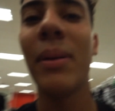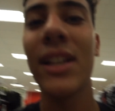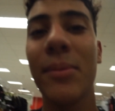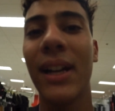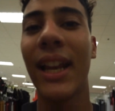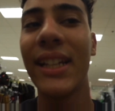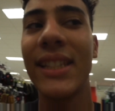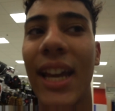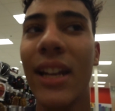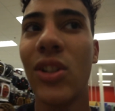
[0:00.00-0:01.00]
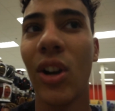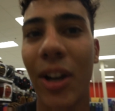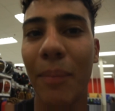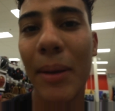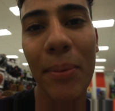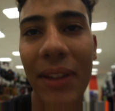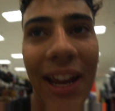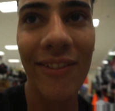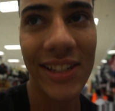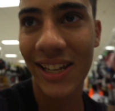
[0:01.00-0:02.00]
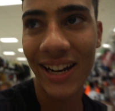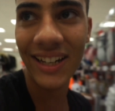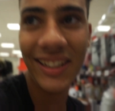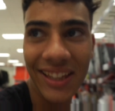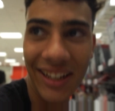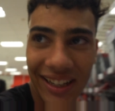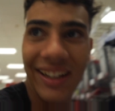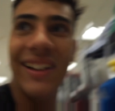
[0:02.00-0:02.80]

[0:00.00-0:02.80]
passed by like 10 target people and they haven't said anything.